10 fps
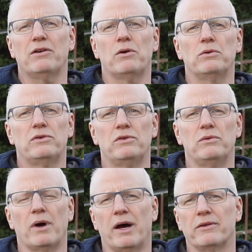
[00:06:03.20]
go
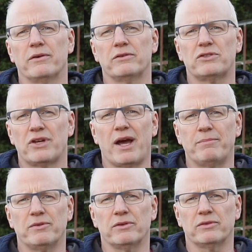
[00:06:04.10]
to other
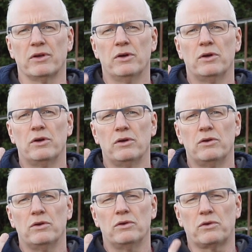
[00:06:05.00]
chapters
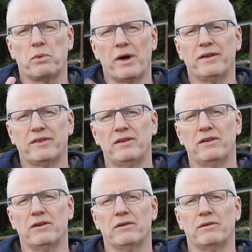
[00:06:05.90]
twice a
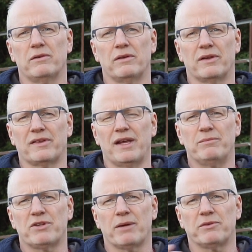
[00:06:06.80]
year, the same
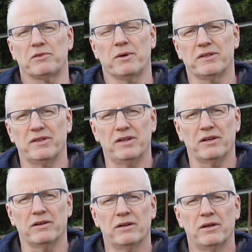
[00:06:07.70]
chapter twice a
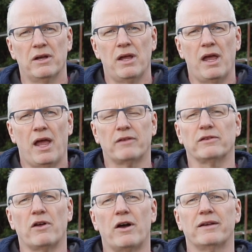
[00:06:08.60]
year, as
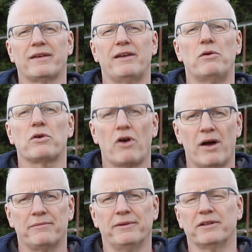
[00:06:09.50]
long as I don't
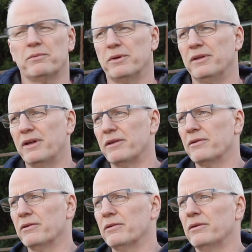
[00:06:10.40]
conflict with
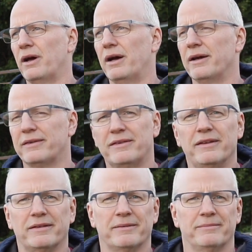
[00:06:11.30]
another
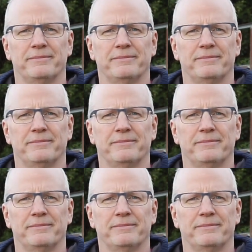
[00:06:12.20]
seat.